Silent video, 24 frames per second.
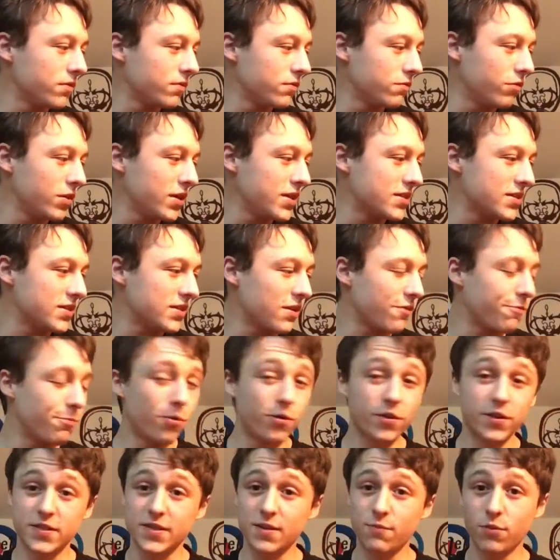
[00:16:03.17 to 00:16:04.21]
reasons I've
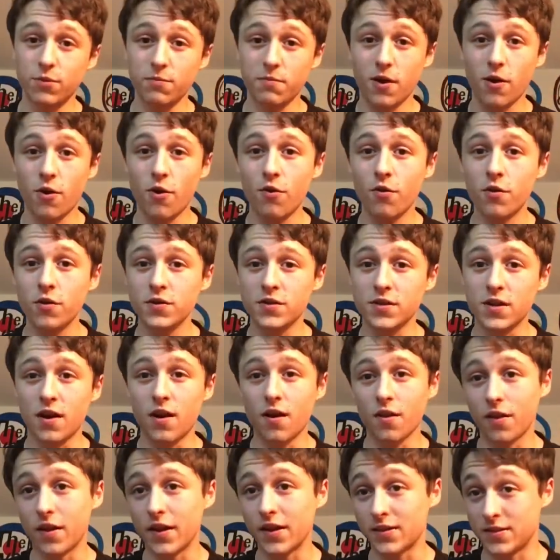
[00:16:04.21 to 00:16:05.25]
put this in with my horrors
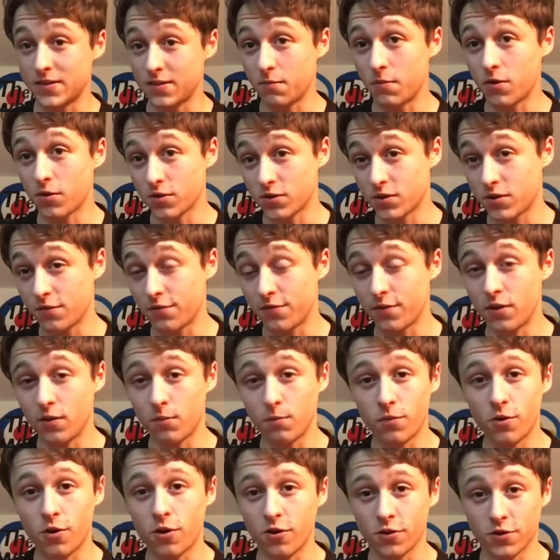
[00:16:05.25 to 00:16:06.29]
are that it's a monster
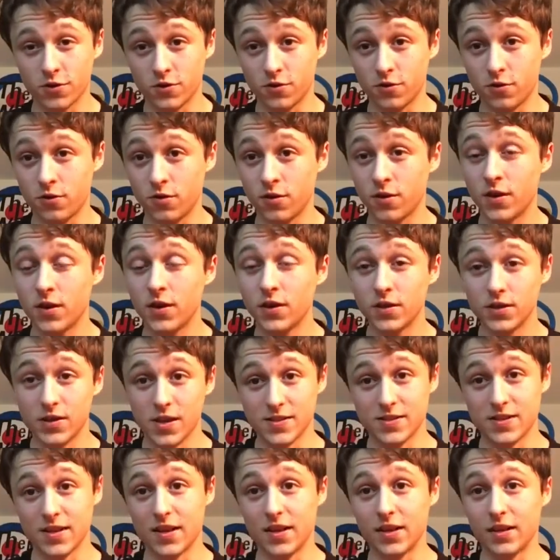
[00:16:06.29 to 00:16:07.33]
film, but also
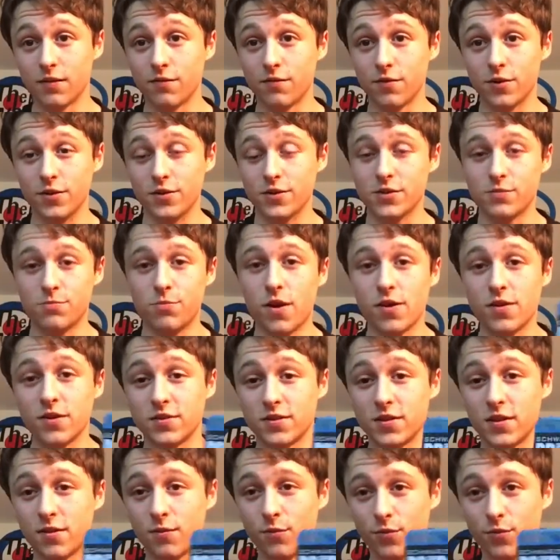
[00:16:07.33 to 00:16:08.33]
there's Alien vs Predator,